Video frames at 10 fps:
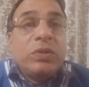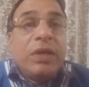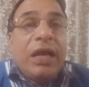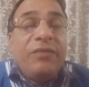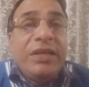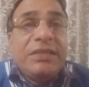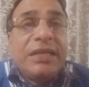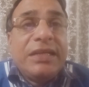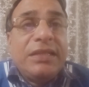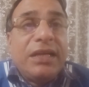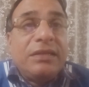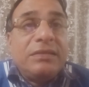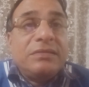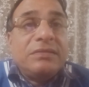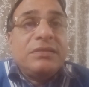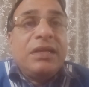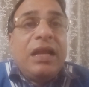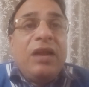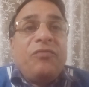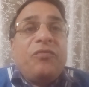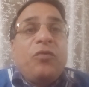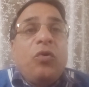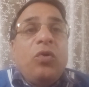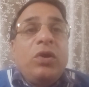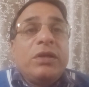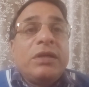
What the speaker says: Having said that, there are four